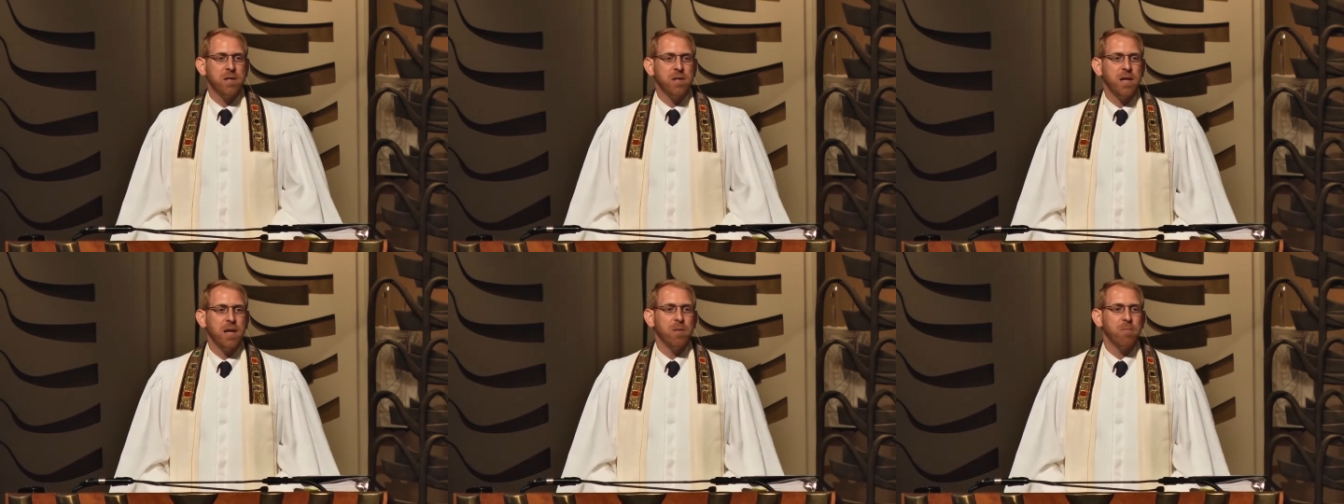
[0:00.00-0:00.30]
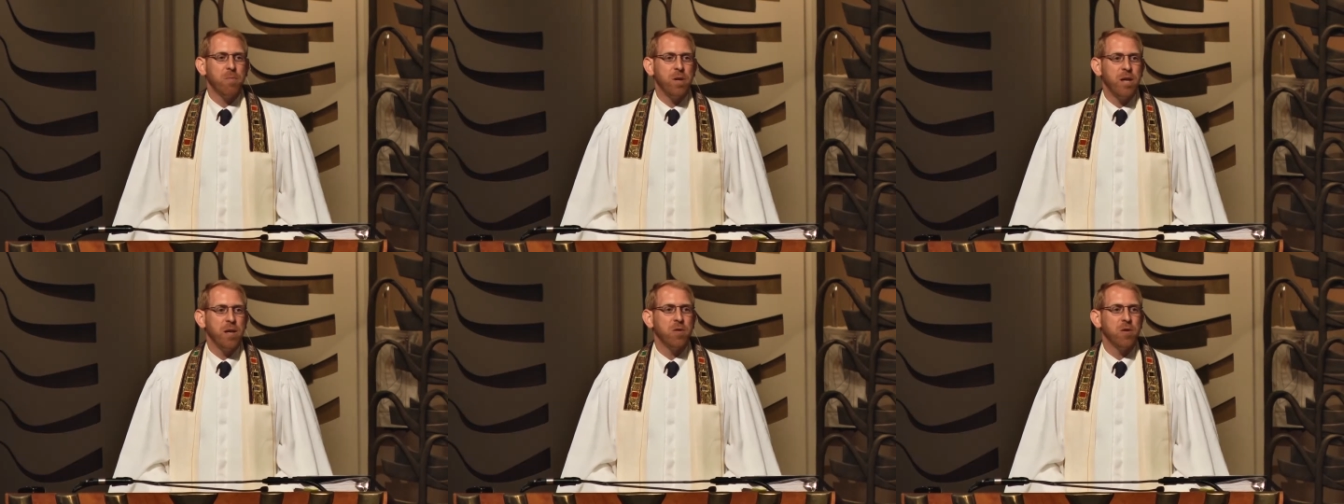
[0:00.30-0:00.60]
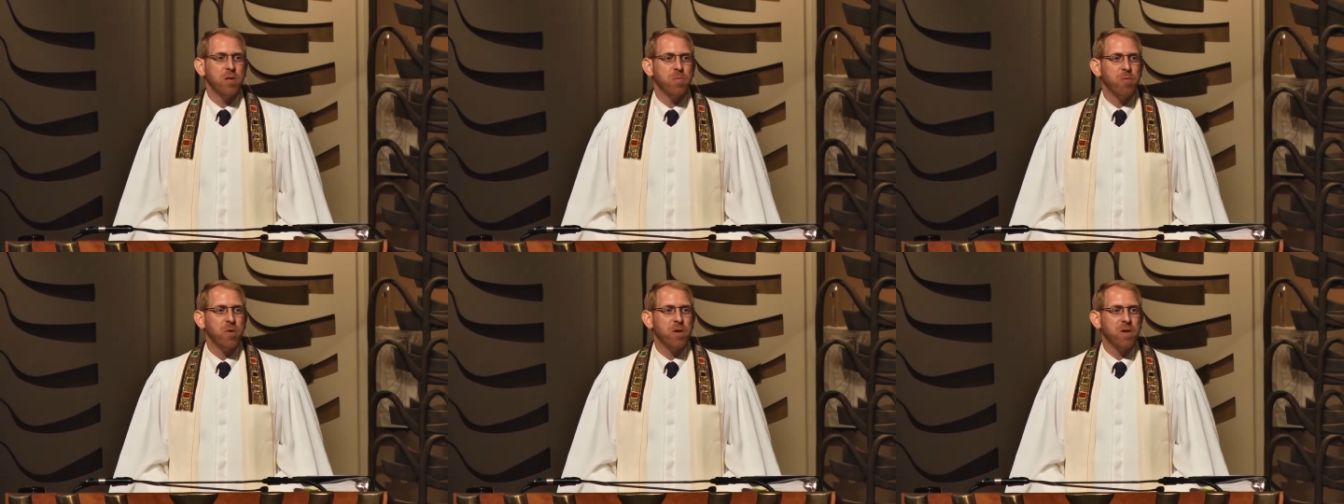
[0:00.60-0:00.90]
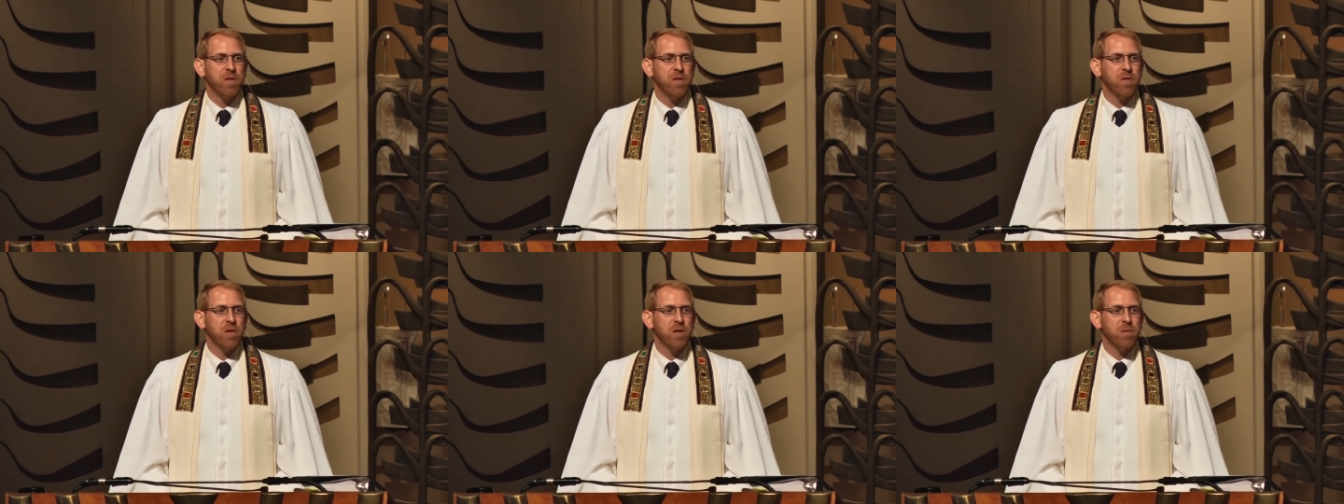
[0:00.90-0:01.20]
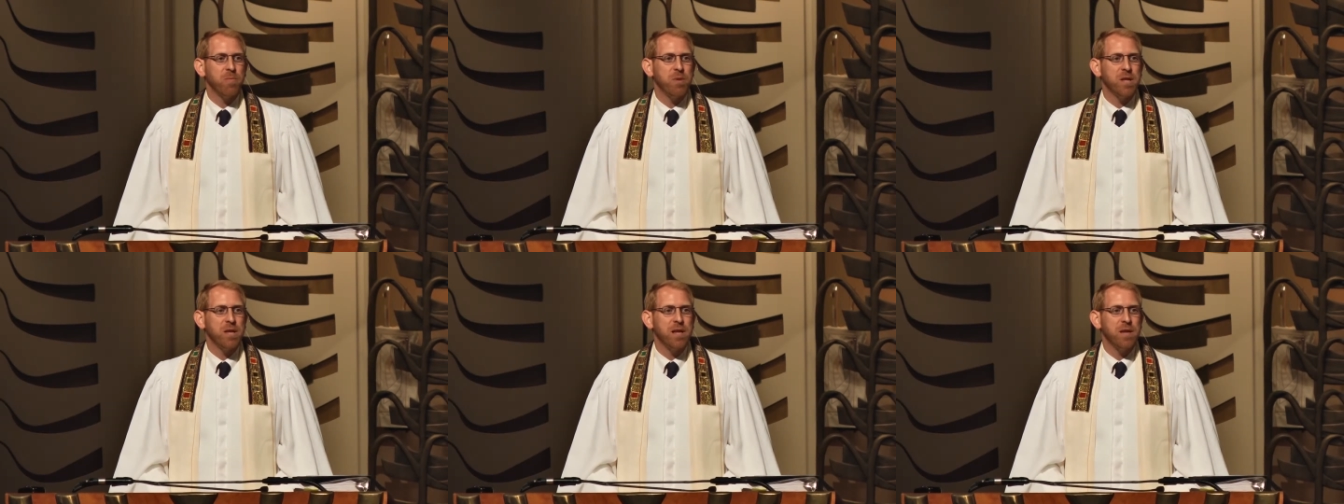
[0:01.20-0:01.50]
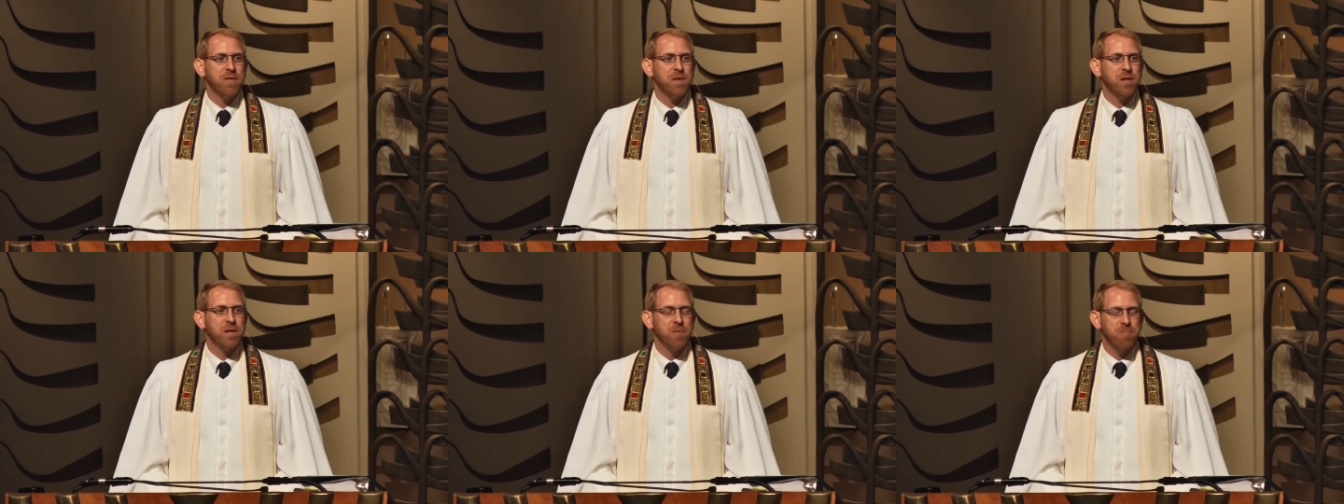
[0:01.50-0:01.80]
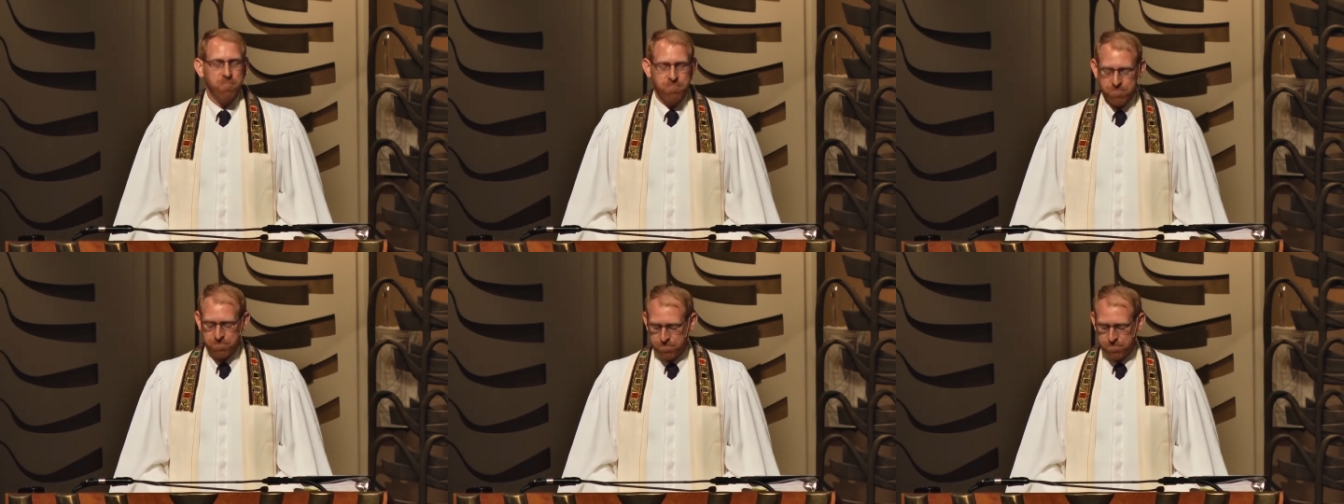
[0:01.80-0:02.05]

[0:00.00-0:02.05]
in St. Petersburg for his beliefs.